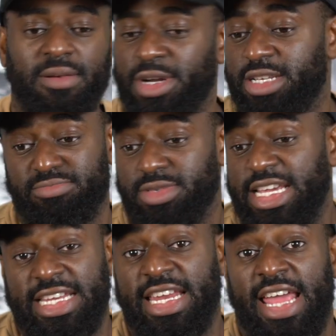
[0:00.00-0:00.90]
but
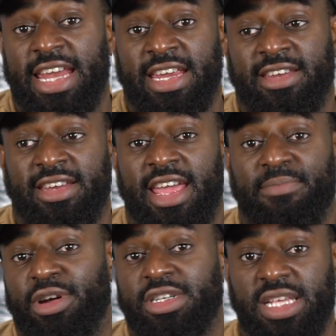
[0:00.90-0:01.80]
he did it at the end of the day
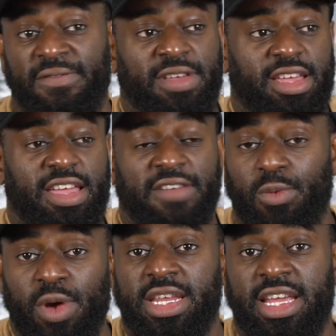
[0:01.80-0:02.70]
because if it it
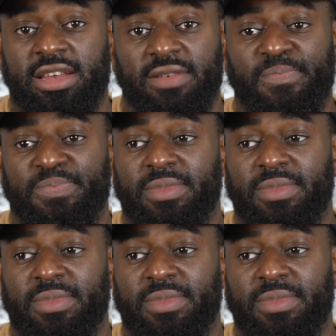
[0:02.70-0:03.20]
went in,